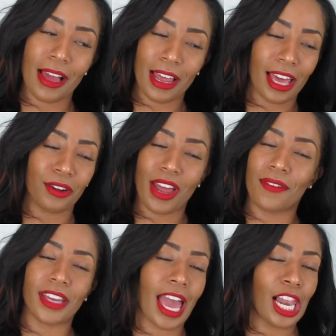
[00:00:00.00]
I don't
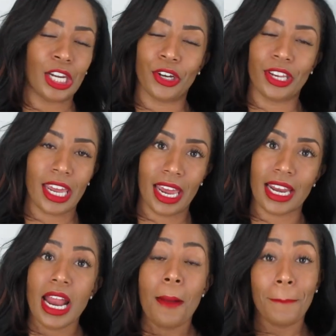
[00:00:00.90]
have a calendar
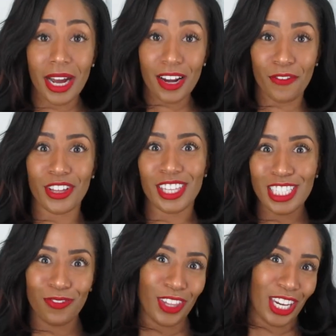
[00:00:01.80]
yet. But for
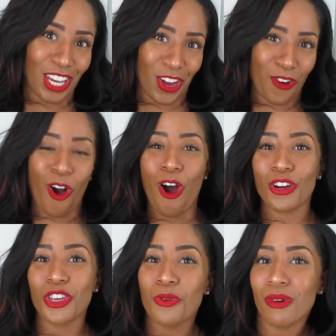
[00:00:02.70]
this video, all
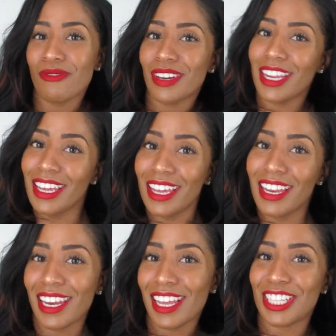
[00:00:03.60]
you will
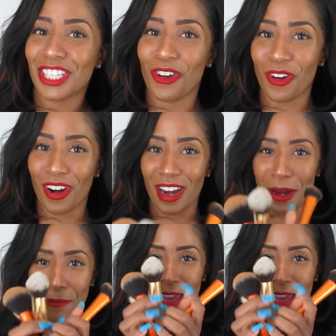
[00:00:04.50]
need is your